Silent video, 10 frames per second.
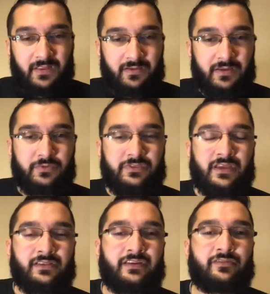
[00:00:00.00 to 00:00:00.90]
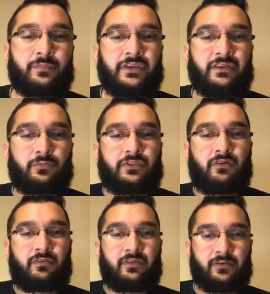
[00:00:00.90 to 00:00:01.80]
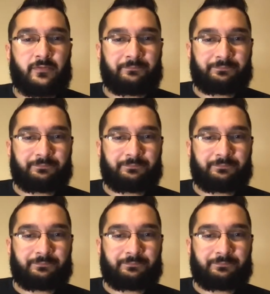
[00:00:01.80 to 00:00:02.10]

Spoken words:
And with that, let us begin with our dhikr.